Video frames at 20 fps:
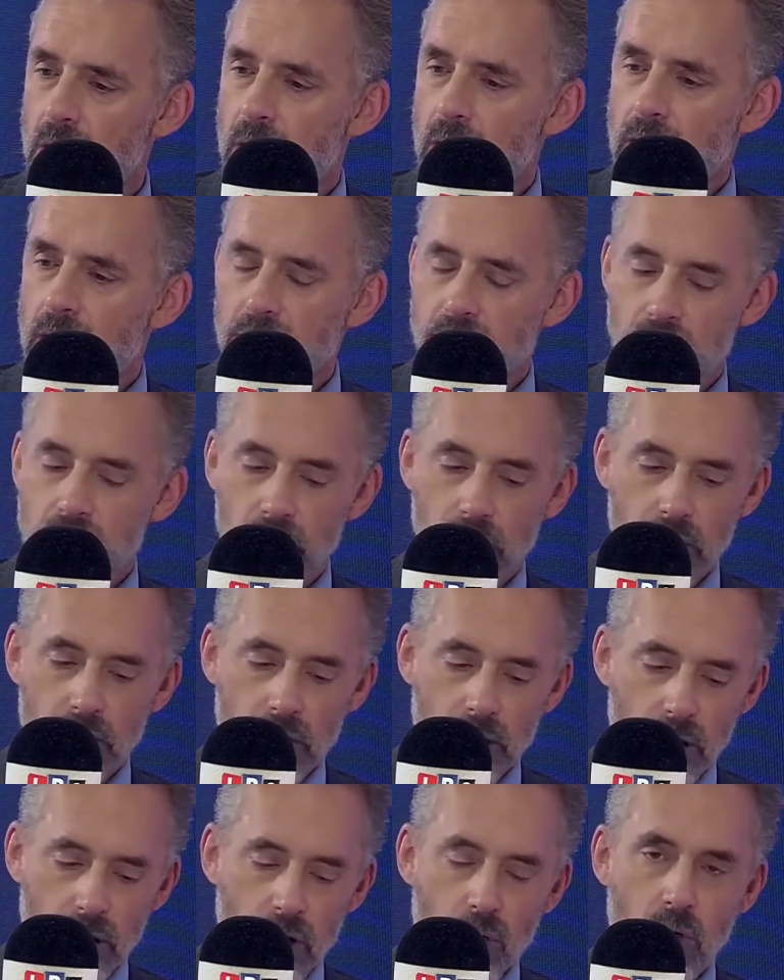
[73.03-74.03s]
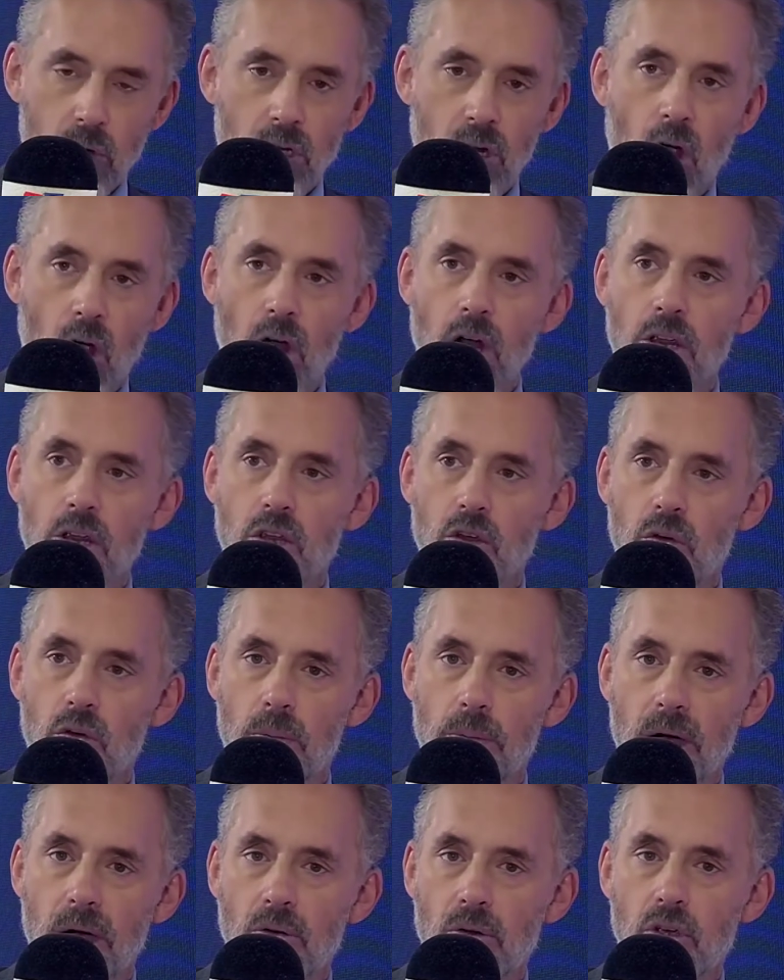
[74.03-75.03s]
And so you could argue
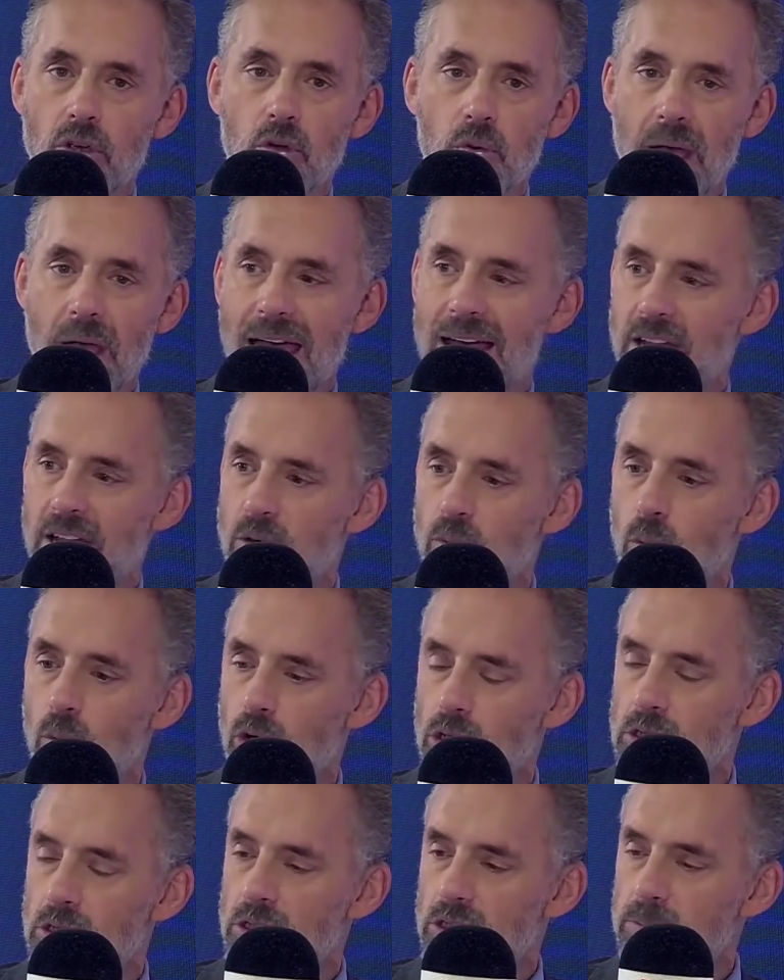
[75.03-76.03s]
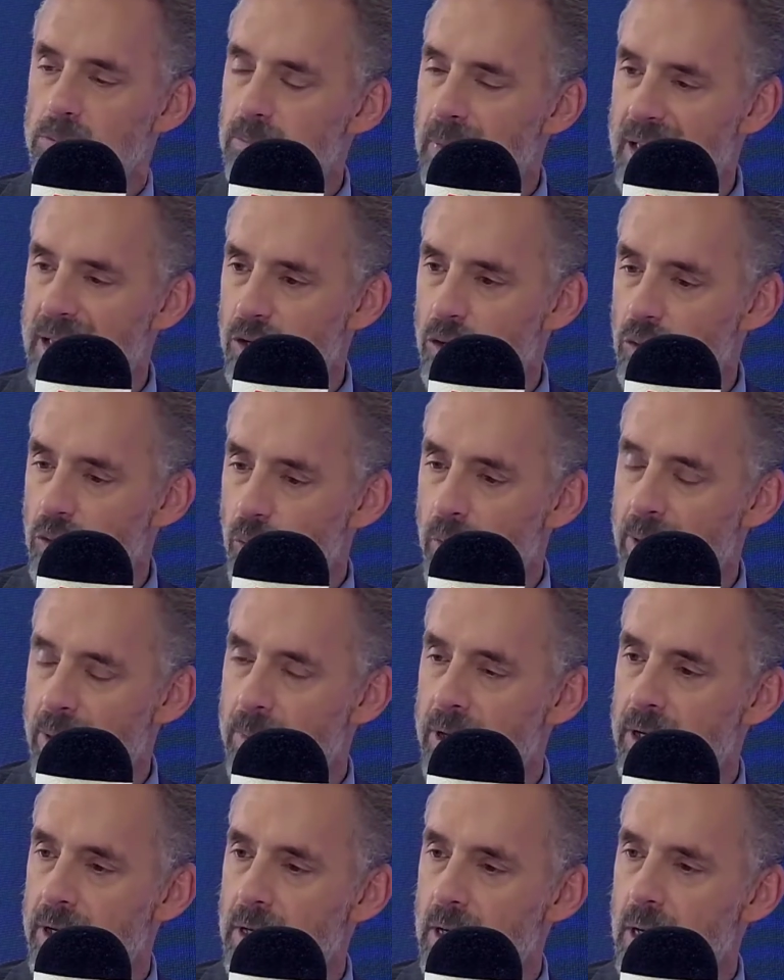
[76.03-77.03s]
about who had it worse, men or
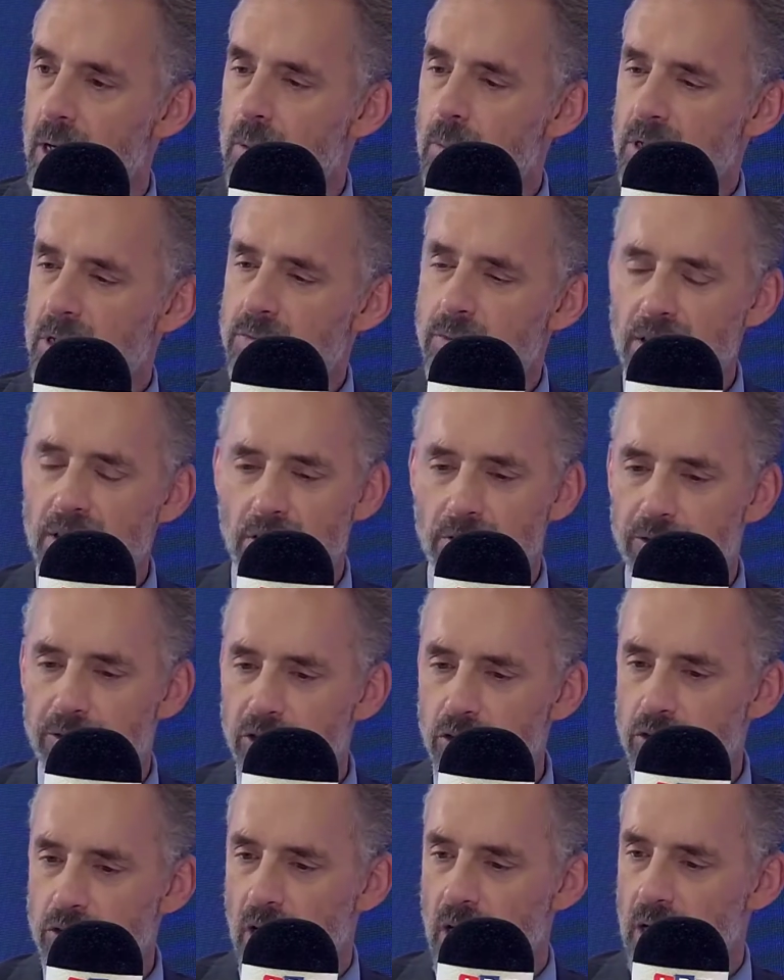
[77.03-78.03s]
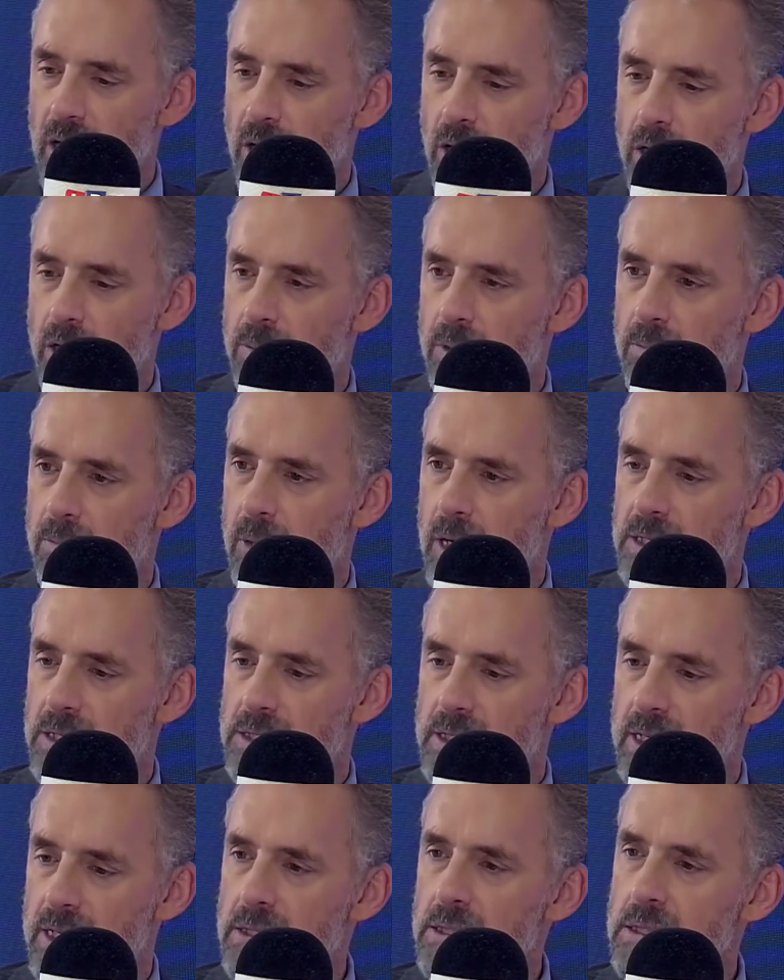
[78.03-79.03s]
women, but it's a rather futile argument in my
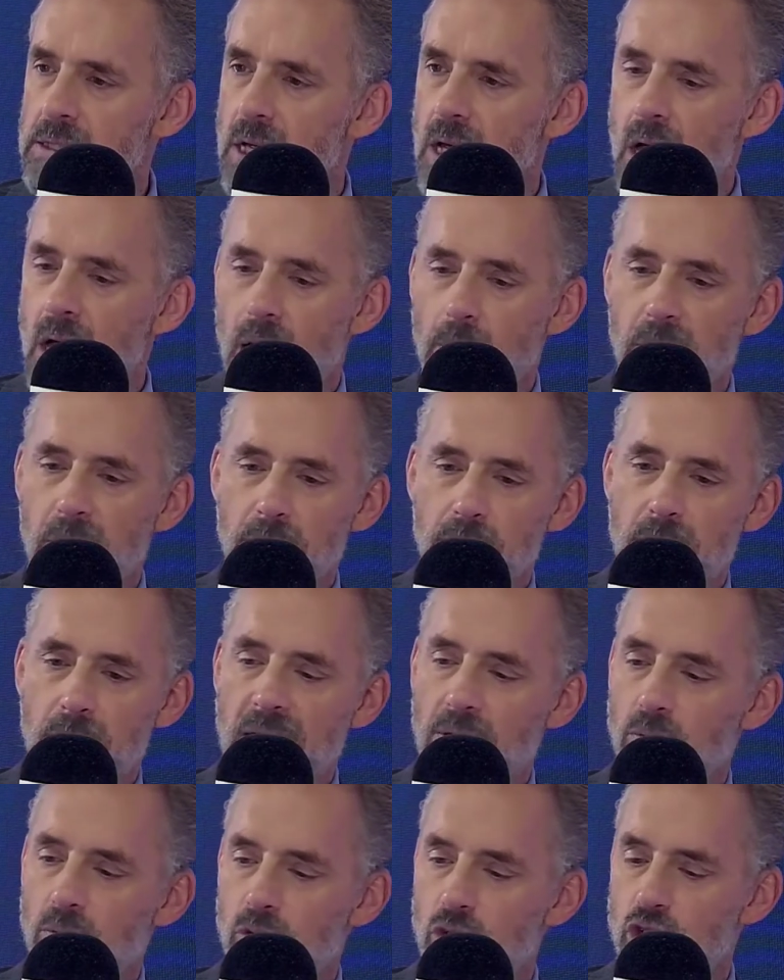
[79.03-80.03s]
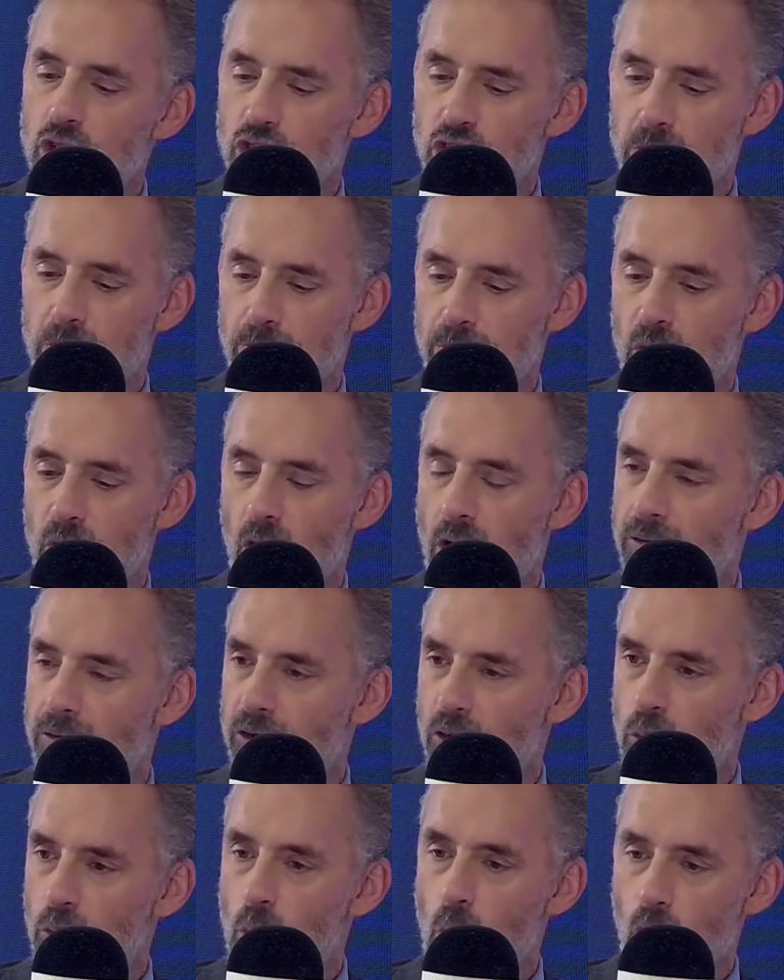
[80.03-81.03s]
sense. I mean, men were shipped off
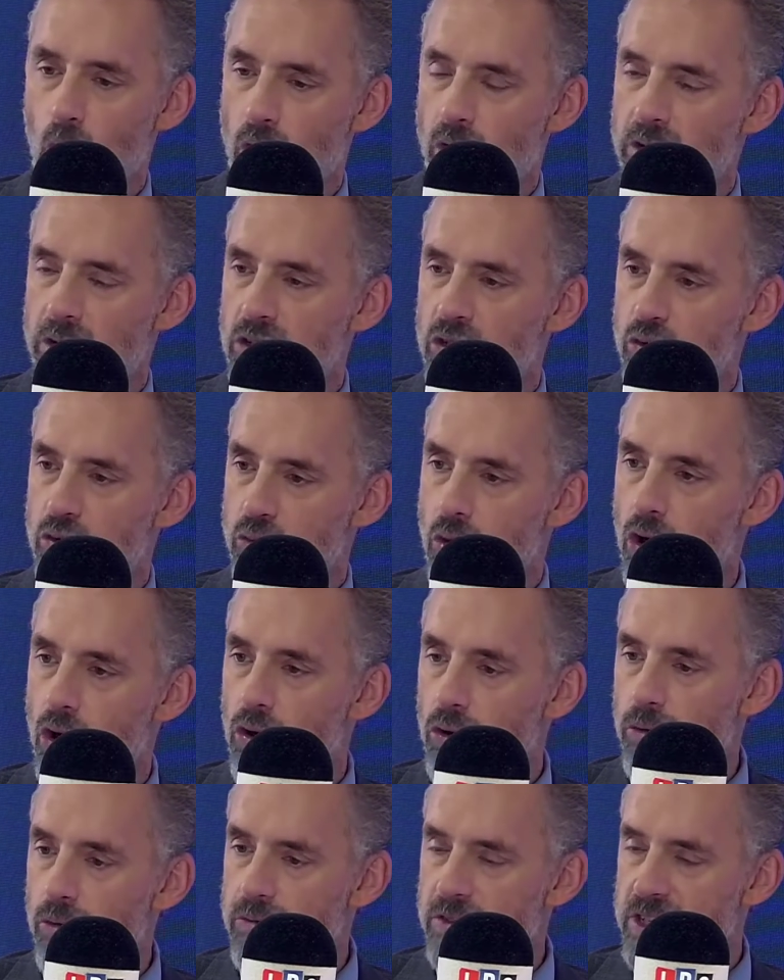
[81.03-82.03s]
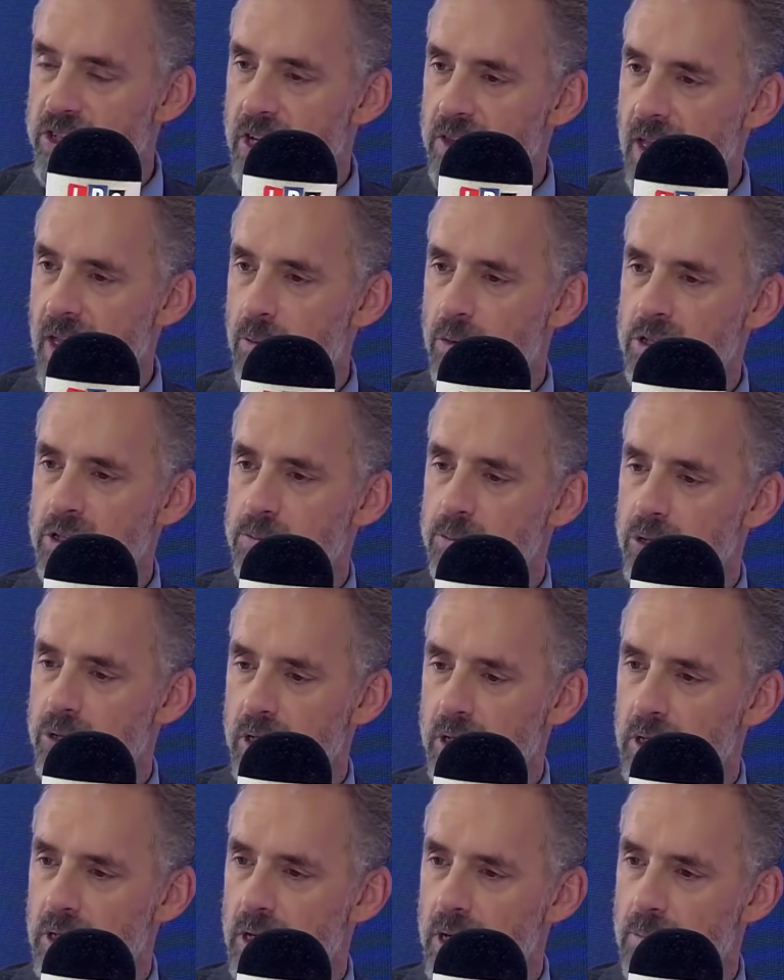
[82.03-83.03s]
to war in droves. That wasn't
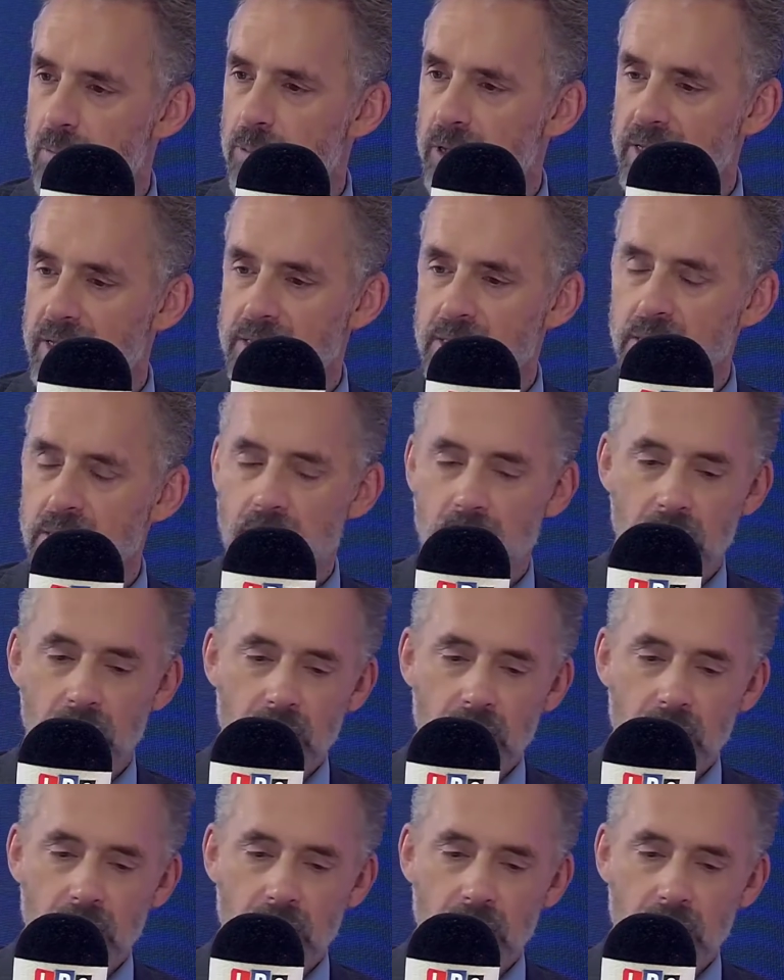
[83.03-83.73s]
particularly pleasant.